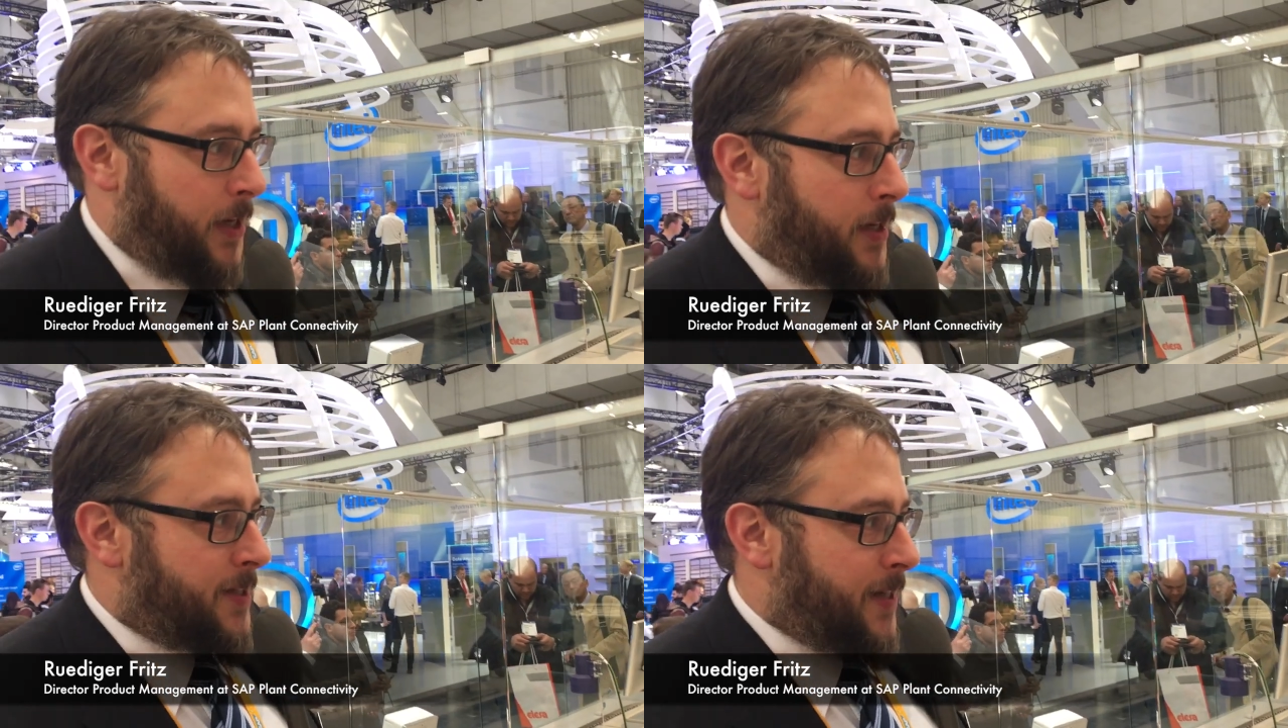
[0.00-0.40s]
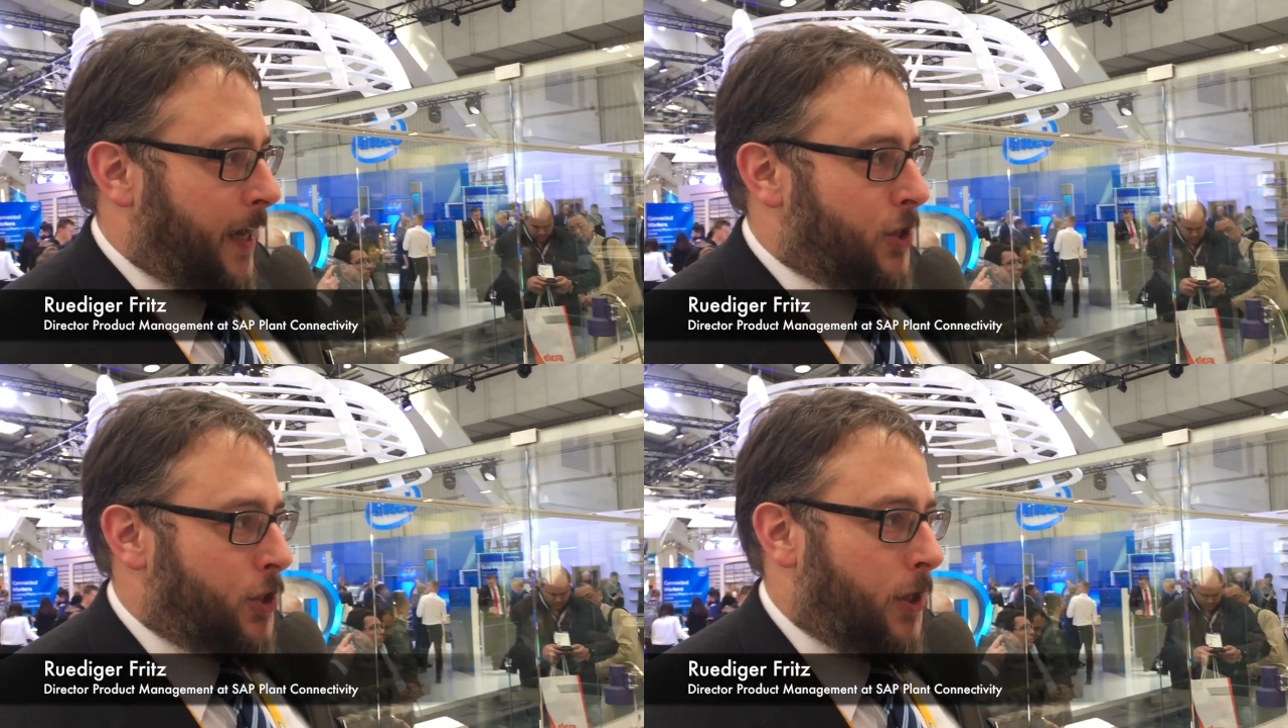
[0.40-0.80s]
is
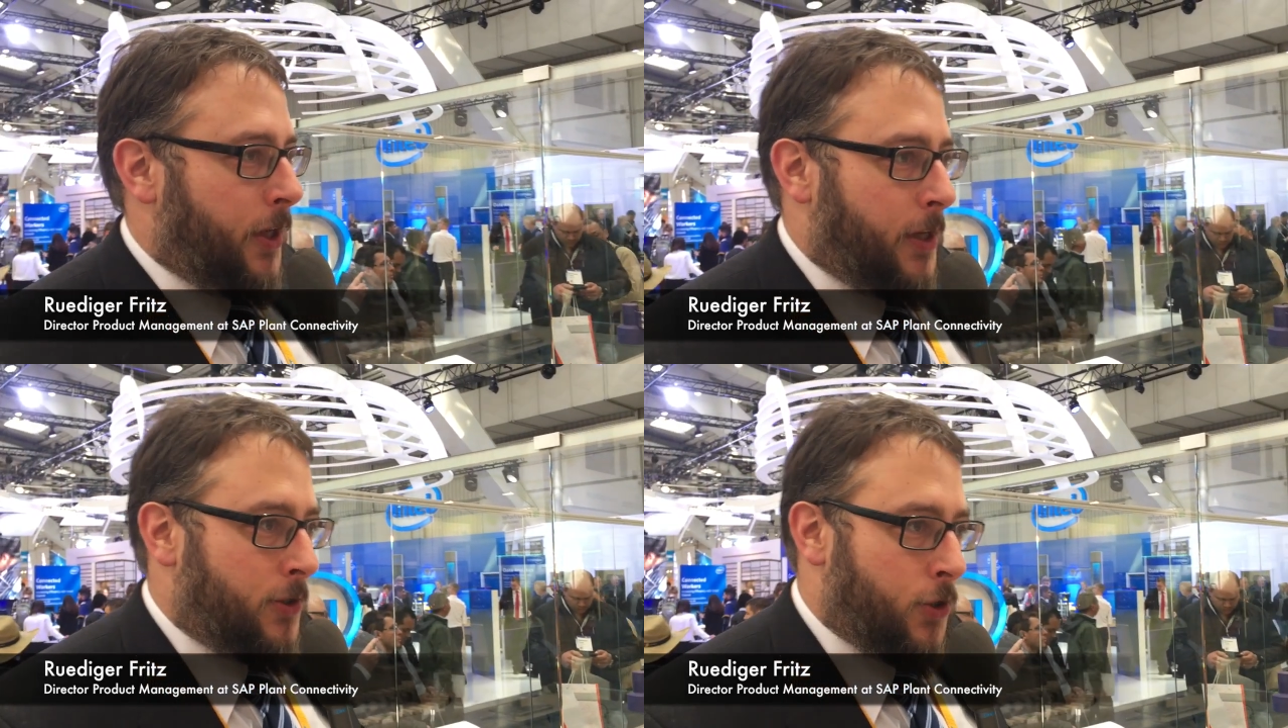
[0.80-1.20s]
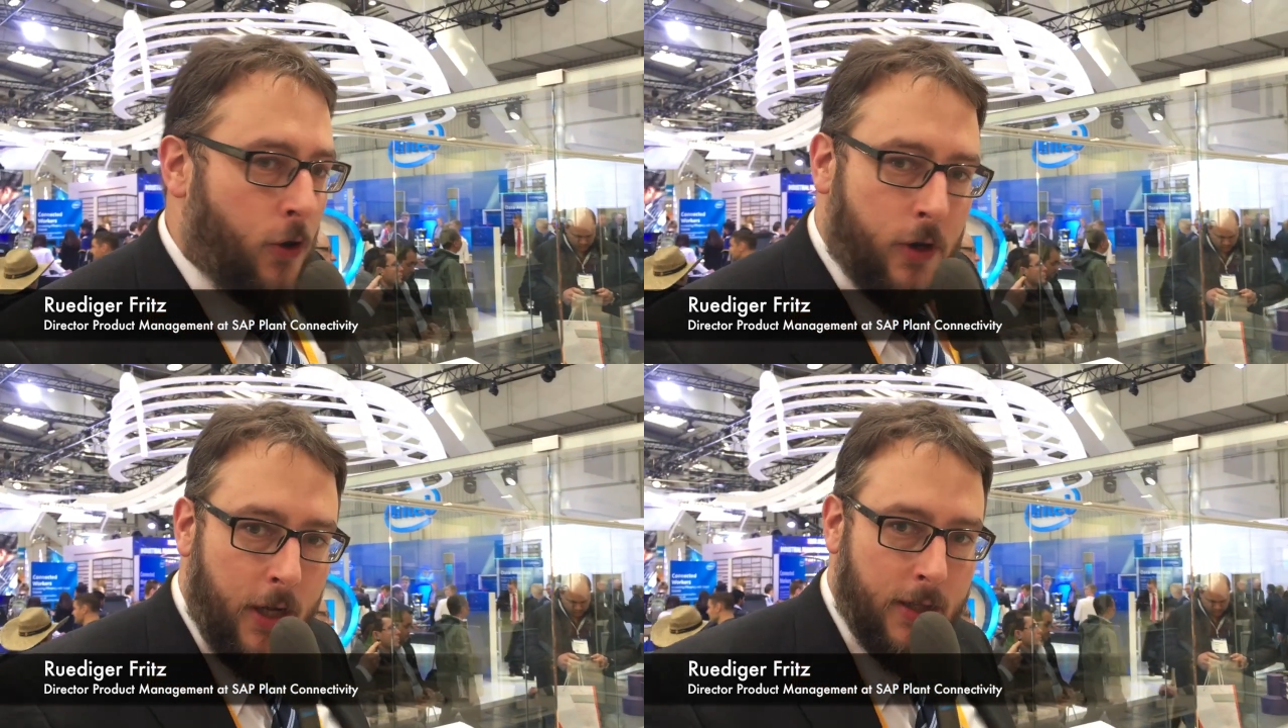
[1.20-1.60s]
actually
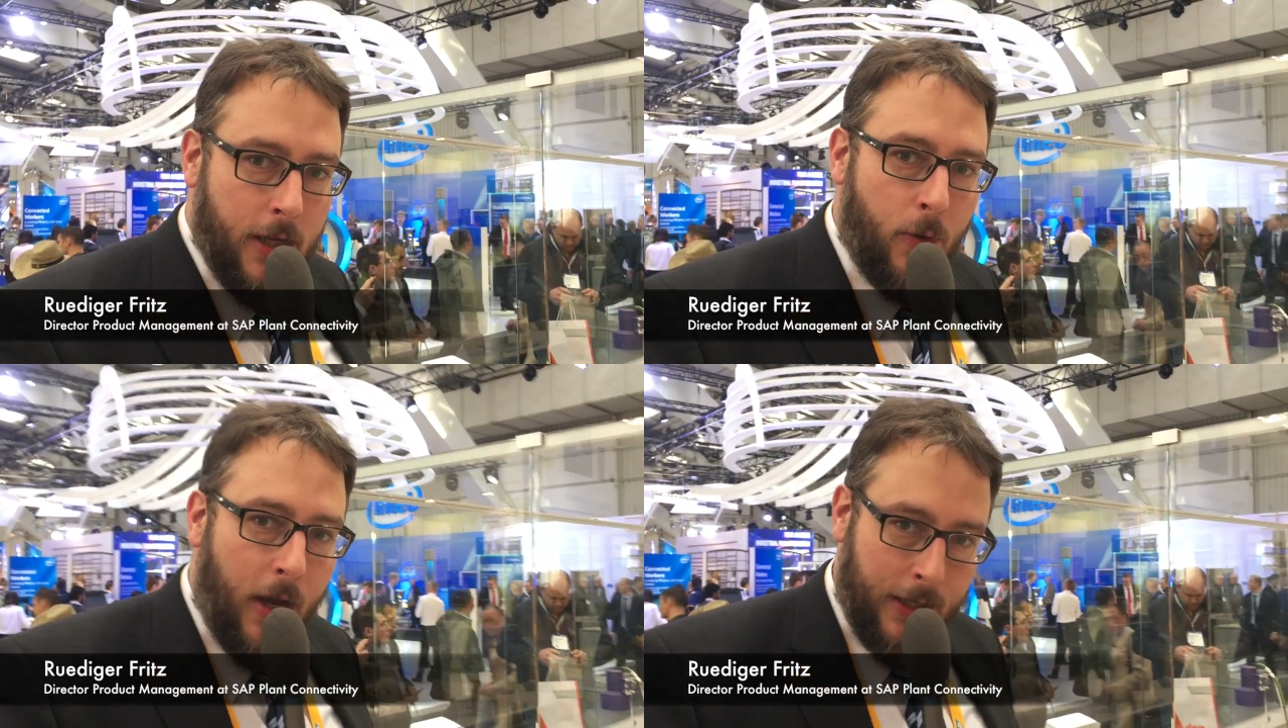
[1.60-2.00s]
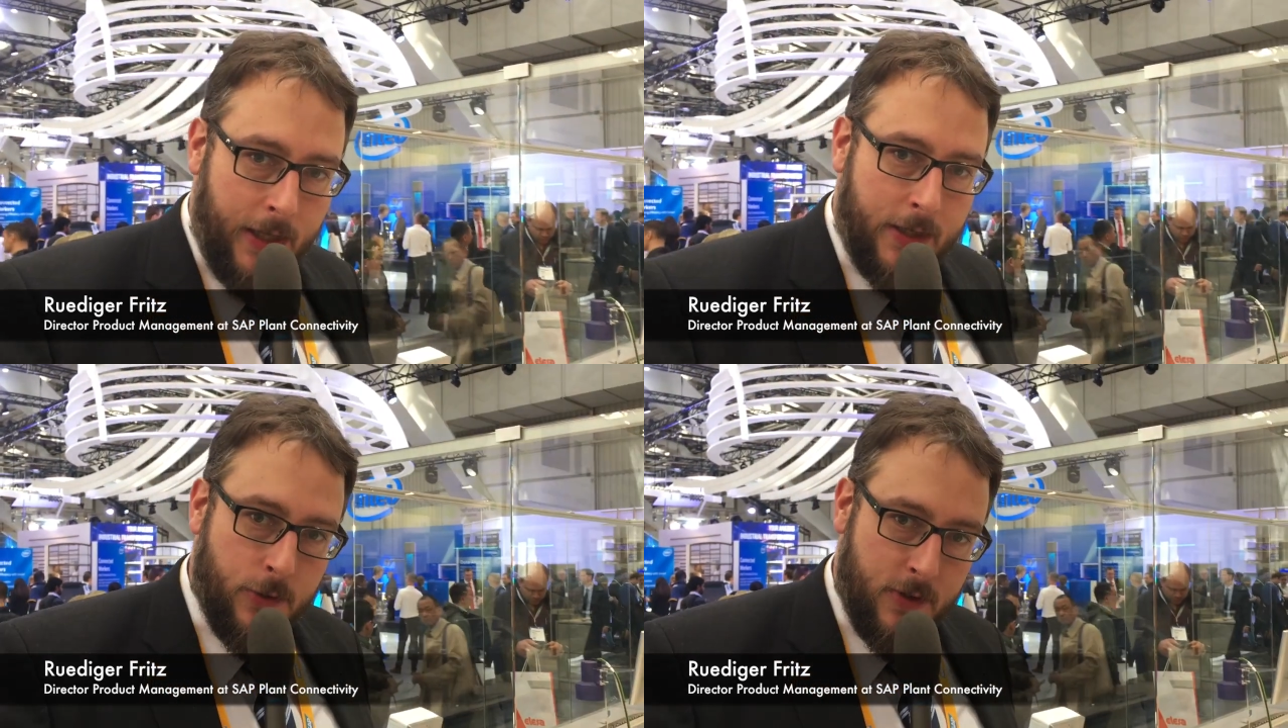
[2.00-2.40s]
talking
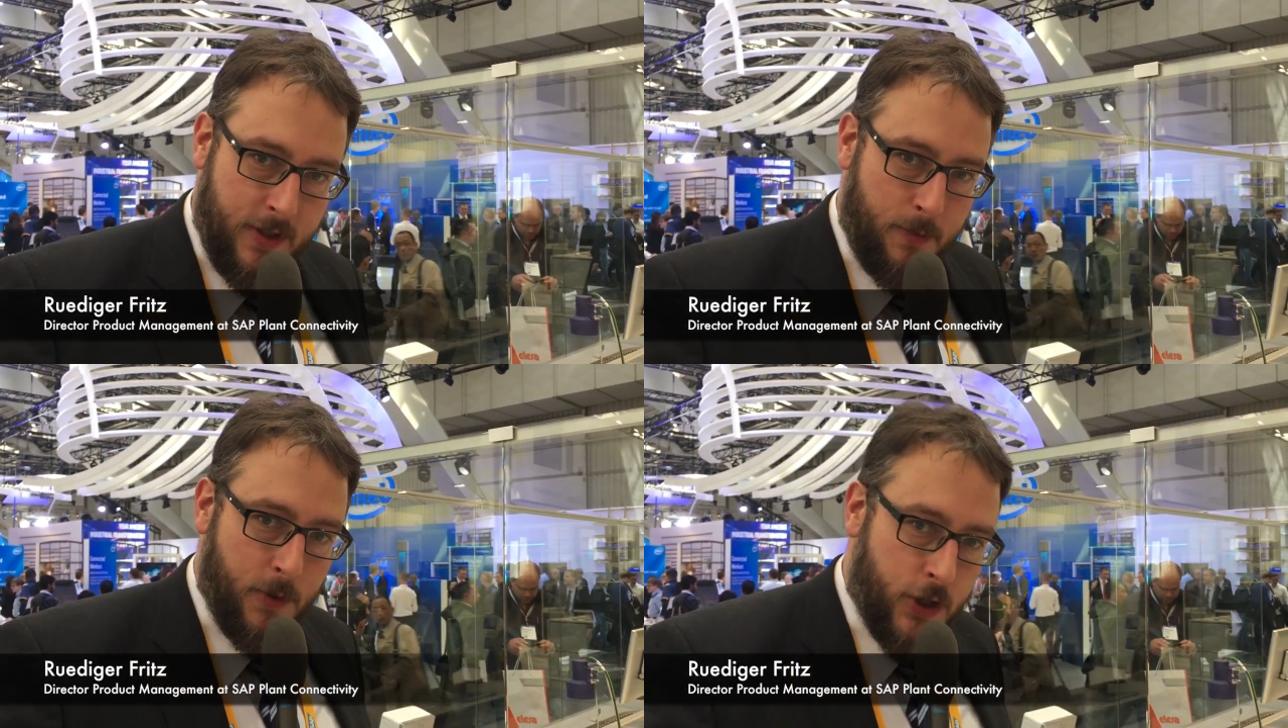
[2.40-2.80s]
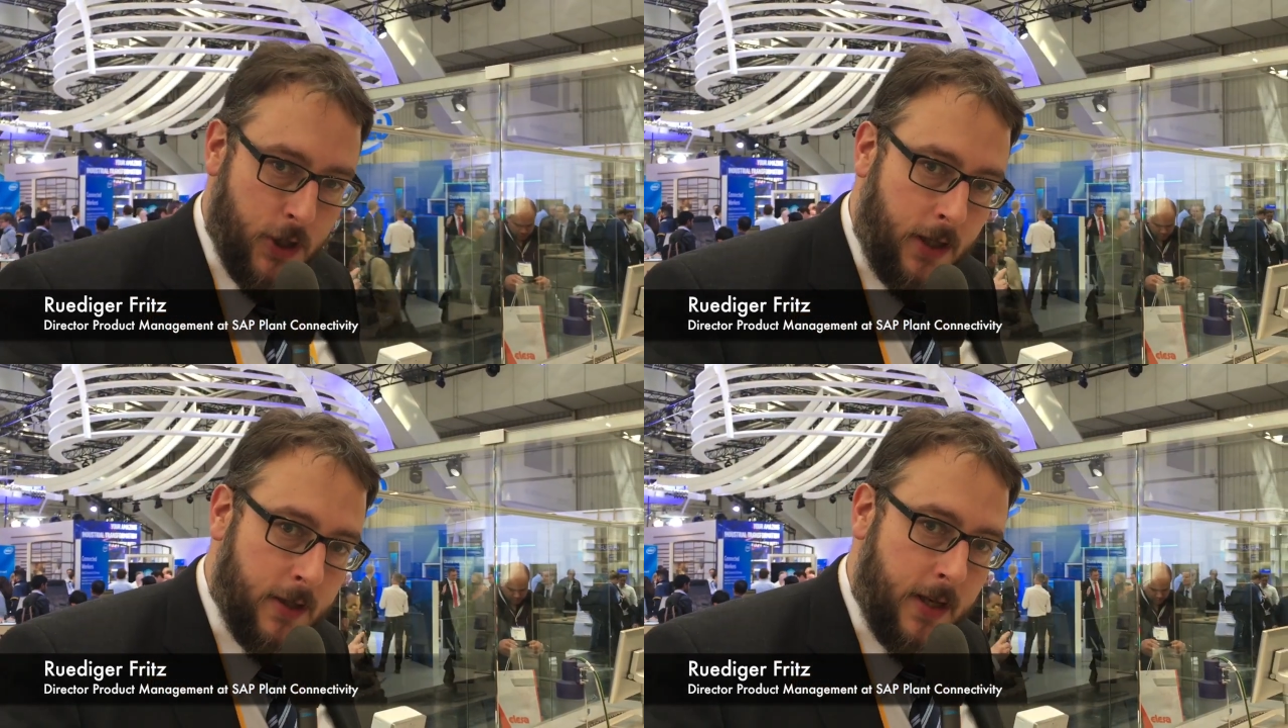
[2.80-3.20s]
directly to this
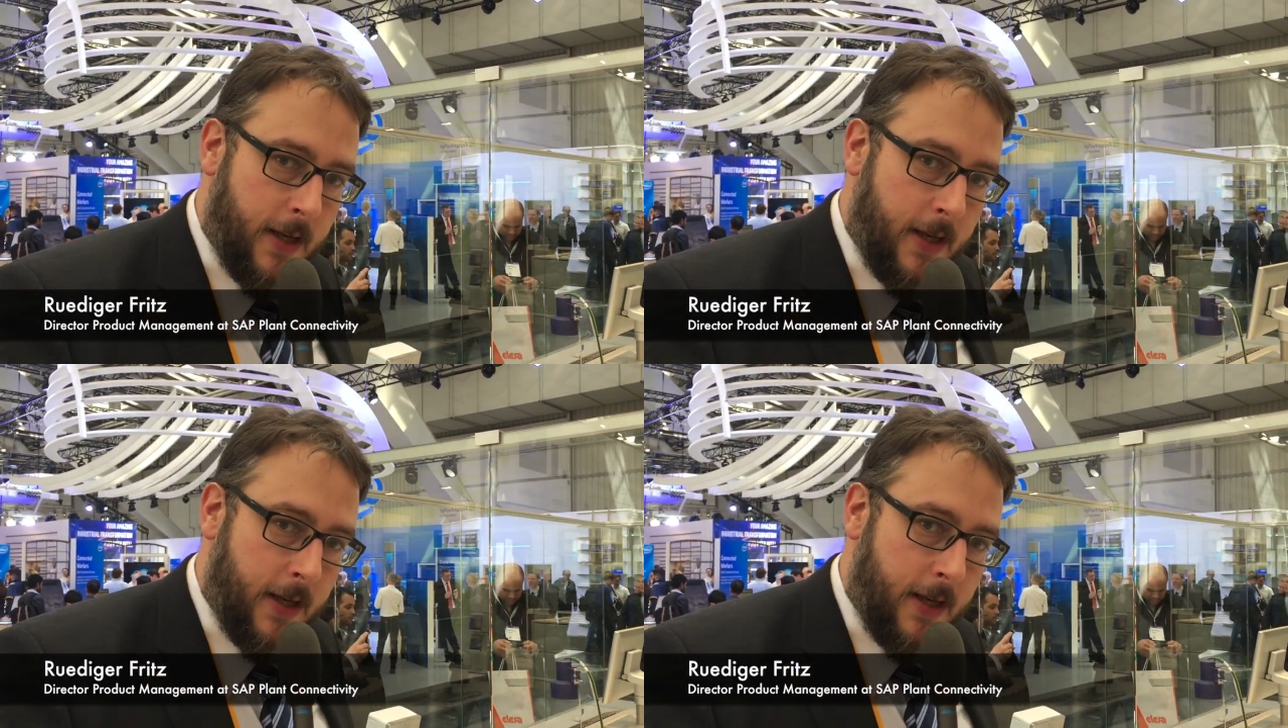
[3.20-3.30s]
machine.